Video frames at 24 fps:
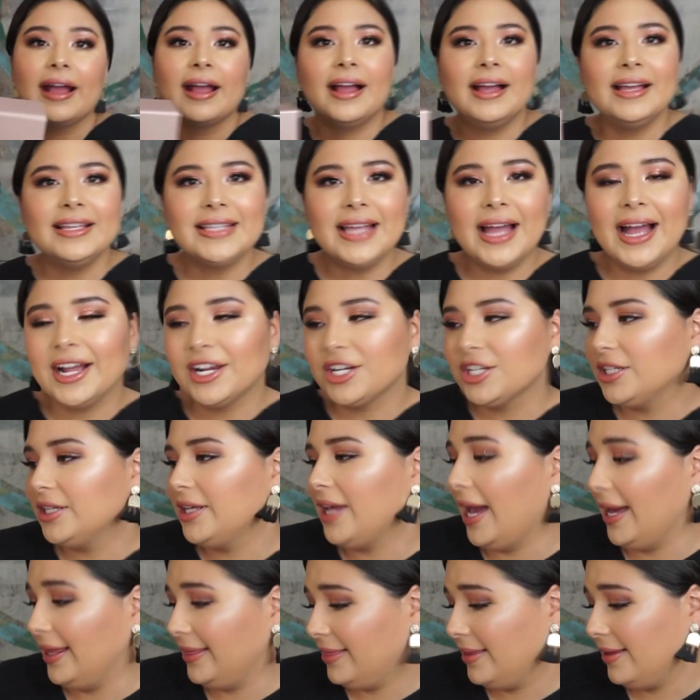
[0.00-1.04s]
Guys,
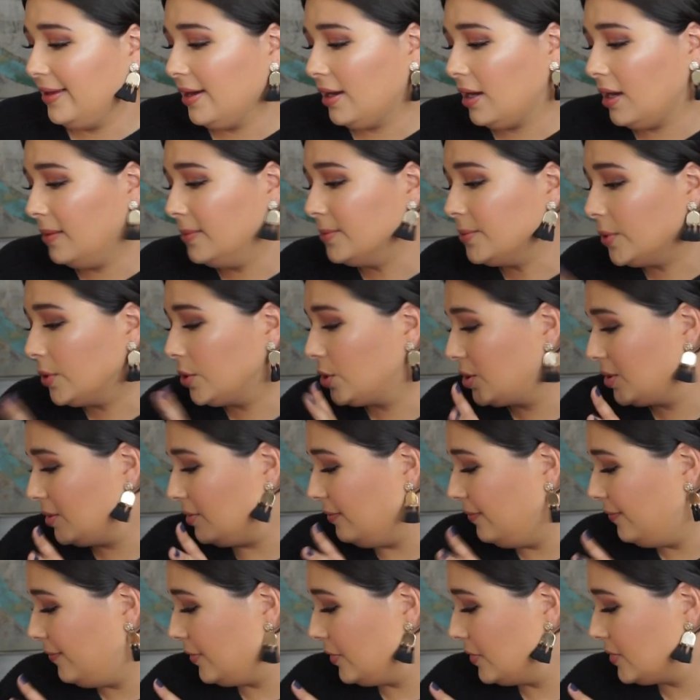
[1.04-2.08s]
actually, I think it comes with
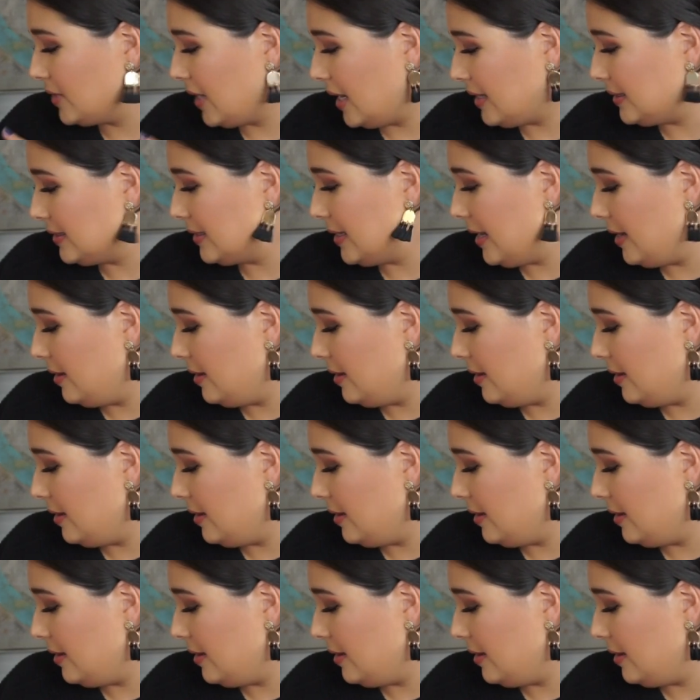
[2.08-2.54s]
two full sizes.